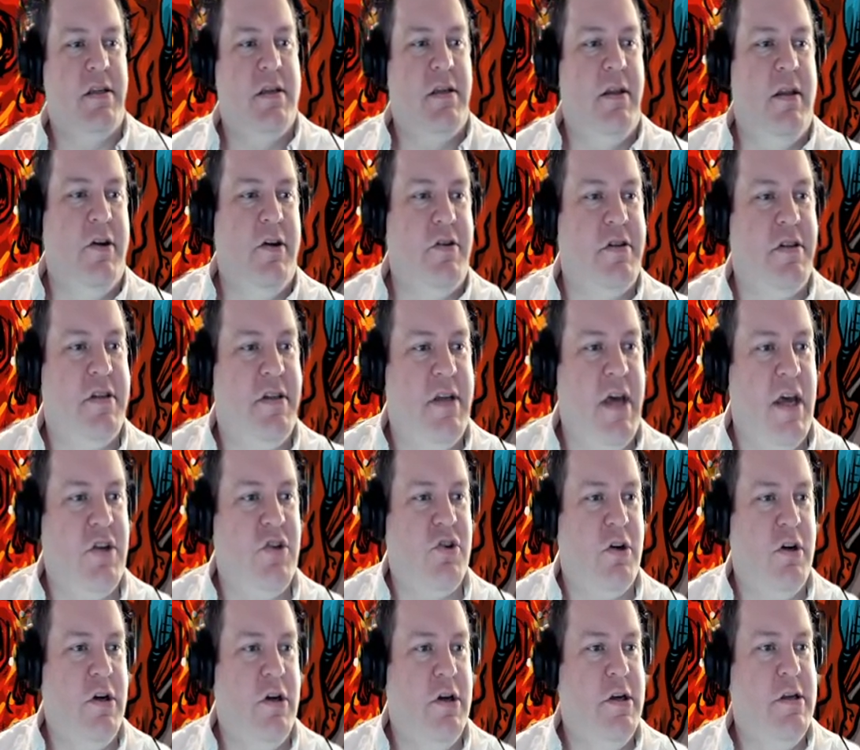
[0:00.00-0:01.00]
Tetris. There's
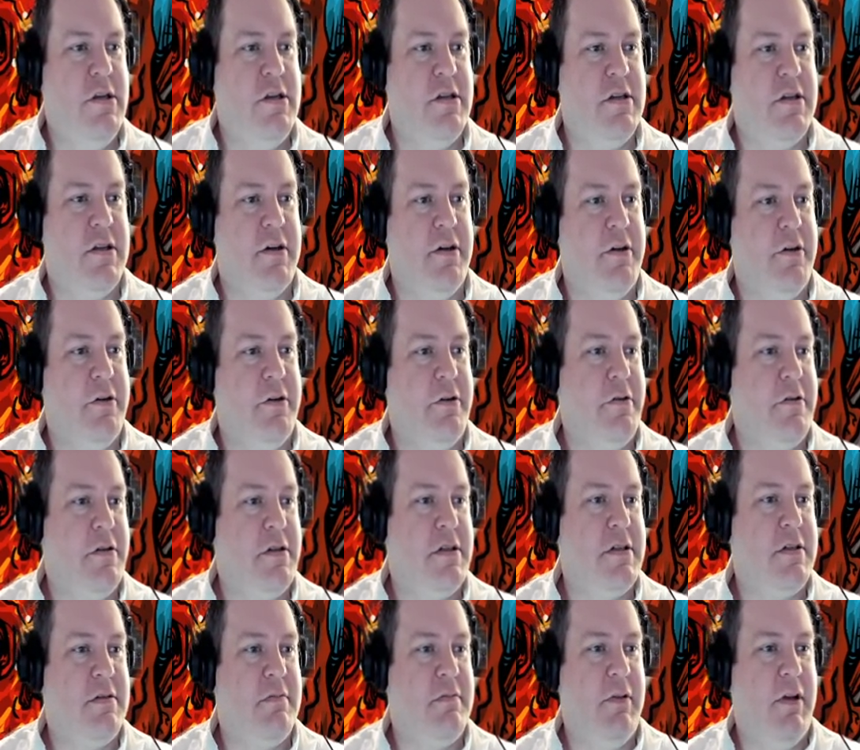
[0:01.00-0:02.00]
Tetras.
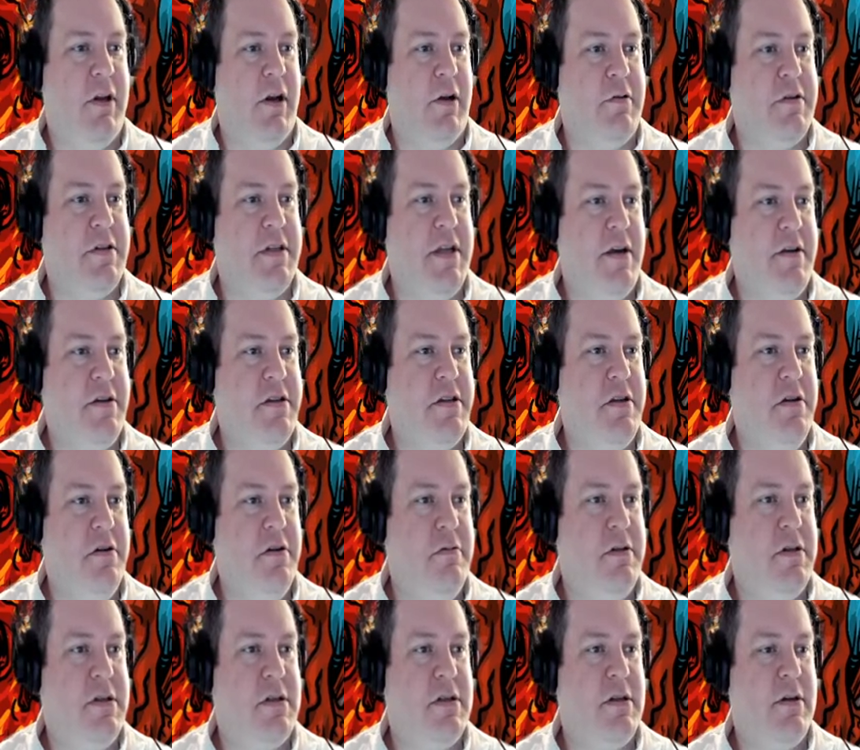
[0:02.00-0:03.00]
There's you know, well, I,
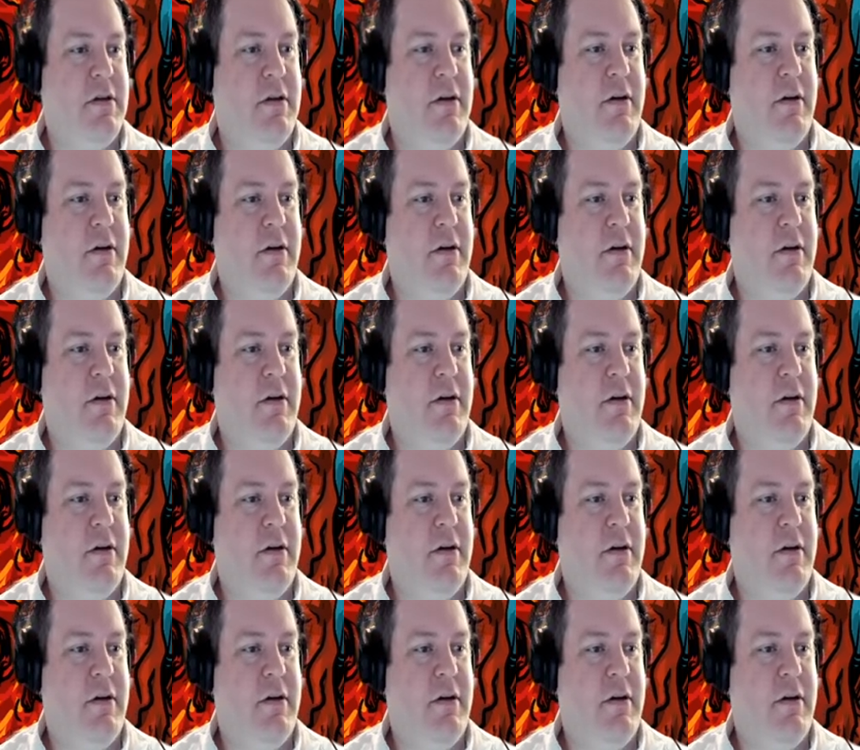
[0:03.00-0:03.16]
I, I, probably